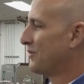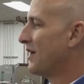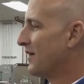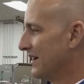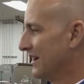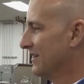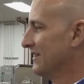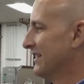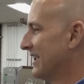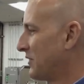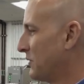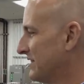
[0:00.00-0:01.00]
Prairie yellow, not,
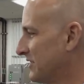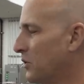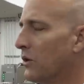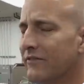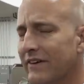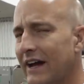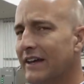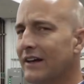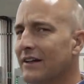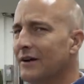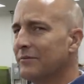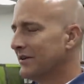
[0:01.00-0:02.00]
Prairie not quite yellow. the Corvette
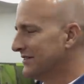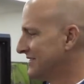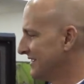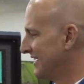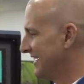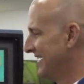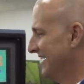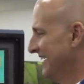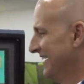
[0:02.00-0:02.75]
yellow, but uh,